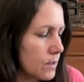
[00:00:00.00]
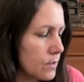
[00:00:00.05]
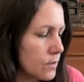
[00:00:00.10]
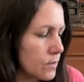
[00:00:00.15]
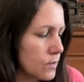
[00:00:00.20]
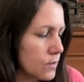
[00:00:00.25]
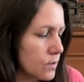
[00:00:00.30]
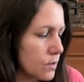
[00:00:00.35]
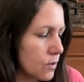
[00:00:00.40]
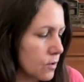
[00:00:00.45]

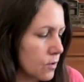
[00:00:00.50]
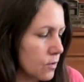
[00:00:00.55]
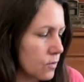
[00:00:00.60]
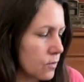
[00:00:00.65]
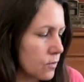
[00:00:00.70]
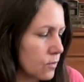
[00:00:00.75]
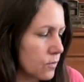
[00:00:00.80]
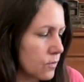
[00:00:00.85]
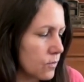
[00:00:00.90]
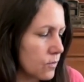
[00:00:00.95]

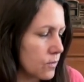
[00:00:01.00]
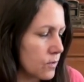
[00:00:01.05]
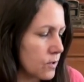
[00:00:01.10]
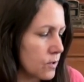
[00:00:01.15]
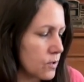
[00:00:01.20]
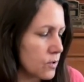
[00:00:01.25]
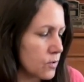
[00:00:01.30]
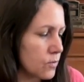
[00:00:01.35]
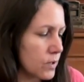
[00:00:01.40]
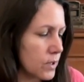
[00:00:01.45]
So the
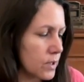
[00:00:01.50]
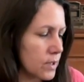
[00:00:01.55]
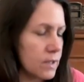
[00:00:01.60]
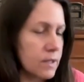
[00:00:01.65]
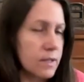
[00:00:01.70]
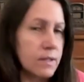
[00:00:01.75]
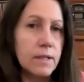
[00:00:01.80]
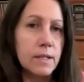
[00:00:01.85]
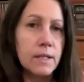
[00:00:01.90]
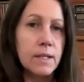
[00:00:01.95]
trick
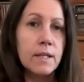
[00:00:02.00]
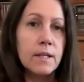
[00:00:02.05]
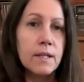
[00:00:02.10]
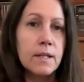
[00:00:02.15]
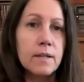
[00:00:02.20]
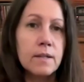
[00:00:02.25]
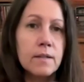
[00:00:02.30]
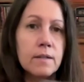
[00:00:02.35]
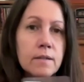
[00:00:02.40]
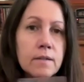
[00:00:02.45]

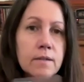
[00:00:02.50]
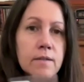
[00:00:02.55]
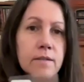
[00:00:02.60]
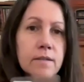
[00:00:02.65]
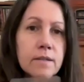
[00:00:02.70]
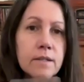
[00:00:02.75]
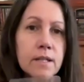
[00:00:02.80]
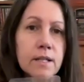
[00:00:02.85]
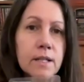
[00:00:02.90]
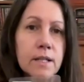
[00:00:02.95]
here
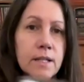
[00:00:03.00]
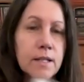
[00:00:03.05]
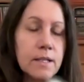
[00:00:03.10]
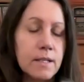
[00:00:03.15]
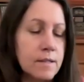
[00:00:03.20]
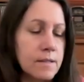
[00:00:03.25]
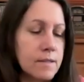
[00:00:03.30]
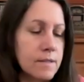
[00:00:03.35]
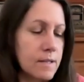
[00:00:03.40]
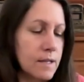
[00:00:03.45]

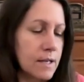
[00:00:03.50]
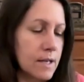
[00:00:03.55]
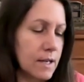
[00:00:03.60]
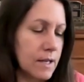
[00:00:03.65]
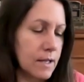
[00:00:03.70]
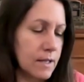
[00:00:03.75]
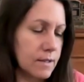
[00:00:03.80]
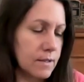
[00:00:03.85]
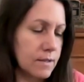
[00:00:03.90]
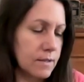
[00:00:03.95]
is
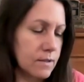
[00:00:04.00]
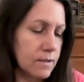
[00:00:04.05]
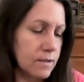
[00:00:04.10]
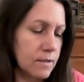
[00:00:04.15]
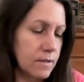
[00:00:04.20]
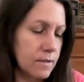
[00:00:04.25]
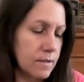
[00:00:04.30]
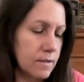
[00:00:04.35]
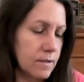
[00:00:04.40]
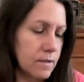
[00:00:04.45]
that
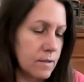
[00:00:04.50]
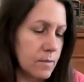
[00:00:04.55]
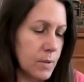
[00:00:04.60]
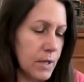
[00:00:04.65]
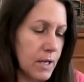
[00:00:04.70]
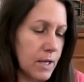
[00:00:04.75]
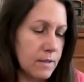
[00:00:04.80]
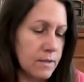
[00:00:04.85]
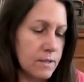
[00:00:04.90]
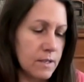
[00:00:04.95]
the
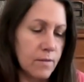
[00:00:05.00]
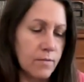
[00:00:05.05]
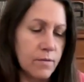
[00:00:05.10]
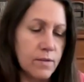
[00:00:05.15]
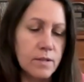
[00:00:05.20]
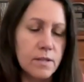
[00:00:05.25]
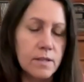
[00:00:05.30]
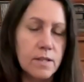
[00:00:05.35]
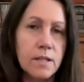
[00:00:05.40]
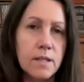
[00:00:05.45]
pads have a
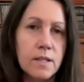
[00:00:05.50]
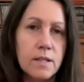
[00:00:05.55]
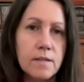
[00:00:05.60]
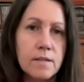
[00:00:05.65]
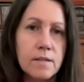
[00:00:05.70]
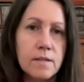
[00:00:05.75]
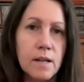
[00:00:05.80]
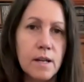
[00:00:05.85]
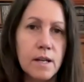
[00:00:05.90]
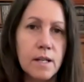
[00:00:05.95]
sticky
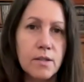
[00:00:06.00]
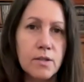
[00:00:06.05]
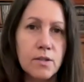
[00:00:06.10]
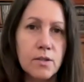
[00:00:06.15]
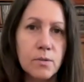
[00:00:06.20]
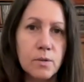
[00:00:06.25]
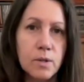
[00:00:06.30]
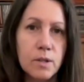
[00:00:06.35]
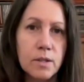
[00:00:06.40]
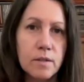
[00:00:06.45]
side
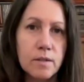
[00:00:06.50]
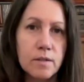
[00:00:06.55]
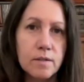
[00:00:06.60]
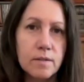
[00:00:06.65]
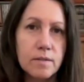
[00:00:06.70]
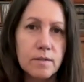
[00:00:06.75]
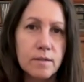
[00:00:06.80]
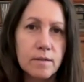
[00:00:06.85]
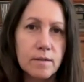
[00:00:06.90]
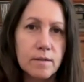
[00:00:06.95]
to it,
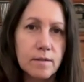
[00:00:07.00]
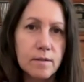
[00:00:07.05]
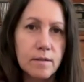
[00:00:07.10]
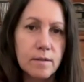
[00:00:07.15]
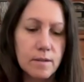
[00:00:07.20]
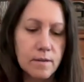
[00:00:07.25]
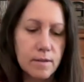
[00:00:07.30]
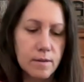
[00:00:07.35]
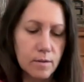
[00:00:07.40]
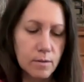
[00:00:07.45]

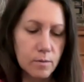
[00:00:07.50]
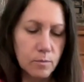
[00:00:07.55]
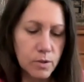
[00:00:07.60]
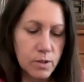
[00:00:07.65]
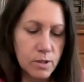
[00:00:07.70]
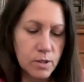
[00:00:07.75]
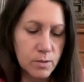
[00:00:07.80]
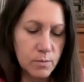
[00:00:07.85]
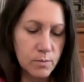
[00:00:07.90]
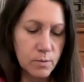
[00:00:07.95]

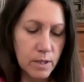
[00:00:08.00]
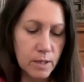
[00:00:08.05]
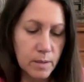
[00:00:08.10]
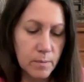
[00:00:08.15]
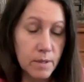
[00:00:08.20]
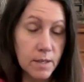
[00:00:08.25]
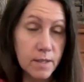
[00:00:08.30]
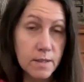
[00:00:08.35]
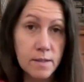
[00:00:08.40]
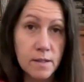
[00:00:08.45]
which is really
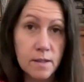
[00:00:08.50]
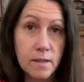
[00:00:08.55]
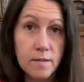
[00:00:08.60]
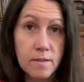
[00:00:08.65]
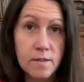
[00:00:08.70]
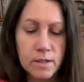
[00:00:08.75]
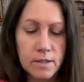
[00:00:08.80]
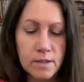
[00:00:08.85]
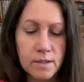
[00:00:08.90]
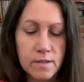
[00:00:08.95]
amazing because
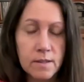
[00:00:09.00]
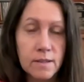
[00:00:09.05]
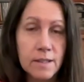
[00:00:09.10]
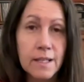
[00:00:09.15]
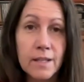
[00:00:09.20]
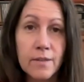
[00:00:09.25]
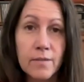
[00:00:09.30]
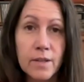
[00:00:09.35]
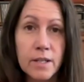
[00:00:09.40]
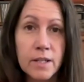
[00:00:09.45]
it doesn't
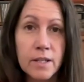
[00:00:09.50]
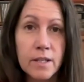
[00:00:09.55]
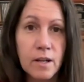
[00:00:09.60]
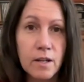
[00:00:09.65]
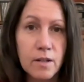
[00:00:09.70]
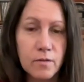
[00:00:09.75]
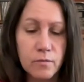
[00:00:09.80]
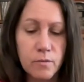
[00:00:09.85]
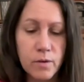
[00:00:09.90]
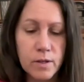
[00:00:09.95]
leave any
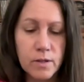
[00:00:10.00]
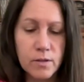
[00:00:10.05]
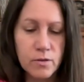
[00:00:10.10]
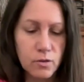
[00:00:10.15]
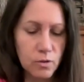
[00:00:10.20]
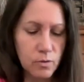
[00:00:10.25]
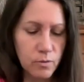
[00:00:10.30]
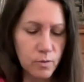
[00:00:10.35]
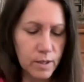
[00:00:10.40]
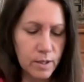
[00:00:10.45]
kind of
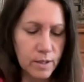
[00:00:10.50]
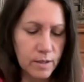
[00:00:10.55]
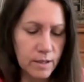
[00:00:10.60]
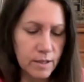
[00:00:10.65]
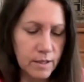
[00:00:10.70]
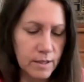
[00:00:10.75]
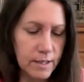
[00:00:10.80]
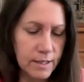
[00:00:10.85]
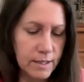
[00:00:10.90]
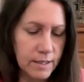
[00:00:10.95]
residue or
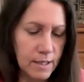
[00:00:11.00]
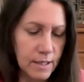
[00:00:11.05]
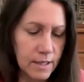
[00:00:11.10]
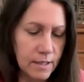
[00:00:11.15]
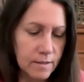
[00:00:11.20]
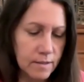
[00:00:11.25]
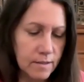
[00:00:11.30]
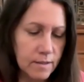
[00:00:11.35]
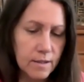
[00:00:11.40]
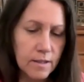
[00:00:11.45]
anything like
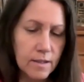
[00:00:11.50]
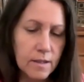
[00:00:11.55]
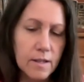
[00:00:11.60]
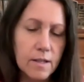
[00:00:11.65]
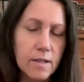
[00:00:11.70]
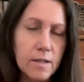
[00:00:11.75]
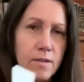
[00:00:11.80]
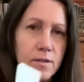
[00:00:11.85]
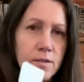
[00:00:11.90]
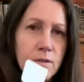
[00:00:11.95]
that.
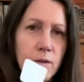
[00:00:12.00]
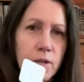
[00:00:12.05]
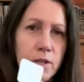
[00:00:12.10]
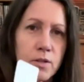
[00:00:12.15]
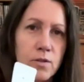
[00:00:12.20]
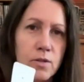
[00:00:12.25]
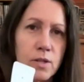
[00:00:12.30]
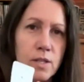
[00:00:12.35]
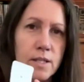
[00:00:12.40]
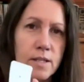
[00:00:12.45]
So I
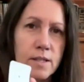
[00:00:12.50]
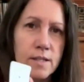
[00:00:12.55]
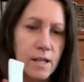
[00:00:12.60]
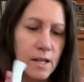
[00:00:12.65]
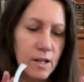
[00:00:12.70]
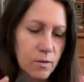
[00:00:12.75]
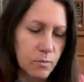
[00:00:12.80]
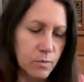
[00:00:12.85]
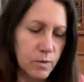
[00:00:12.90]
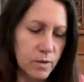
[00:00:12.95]
usually
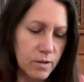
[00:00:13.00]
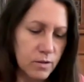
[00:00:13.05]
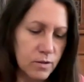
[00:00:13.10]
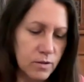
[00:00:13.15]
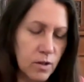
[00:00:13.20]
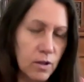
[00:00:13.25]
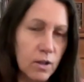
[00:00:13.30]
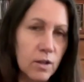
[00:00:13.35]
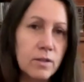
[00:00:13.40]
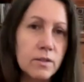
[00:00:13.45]
start with the
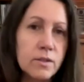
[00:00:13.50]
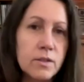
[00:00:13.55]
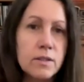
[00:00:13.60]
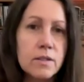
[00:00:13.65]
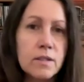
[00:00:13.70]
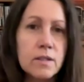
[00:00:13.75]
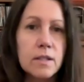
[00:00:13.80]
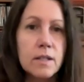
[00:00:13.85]
dot.